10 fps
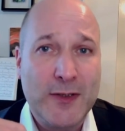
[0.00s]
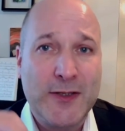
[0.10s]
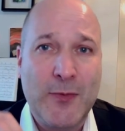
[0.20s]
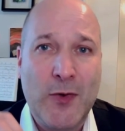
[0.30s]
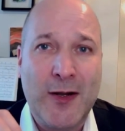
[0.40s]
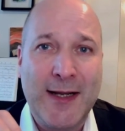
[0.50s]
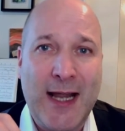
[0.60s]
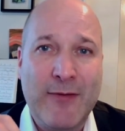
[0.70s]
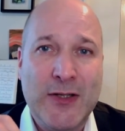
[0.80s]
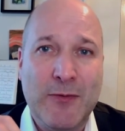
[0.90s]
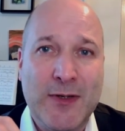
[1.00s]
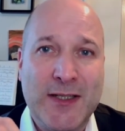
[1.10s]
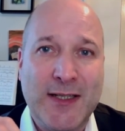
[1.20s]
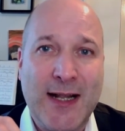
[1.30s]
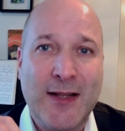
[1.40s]
to someone like Gavin to
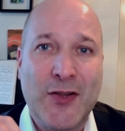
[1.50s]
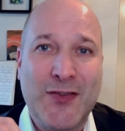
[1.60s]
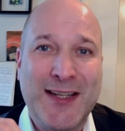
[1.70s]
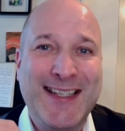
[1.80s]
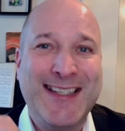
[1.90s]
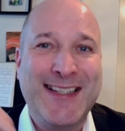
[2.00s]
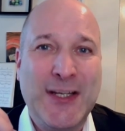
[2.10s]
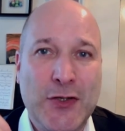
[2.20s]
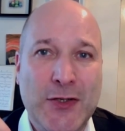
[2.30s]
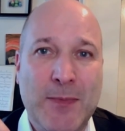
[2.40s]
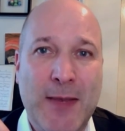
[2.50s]
understand that the decisions